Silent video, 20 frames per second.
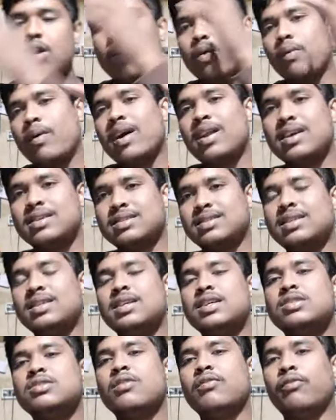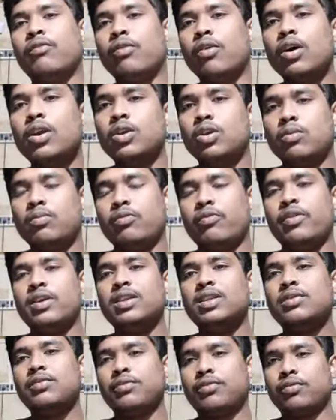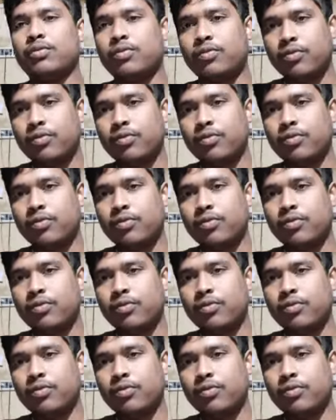Whereas in case of volume, when the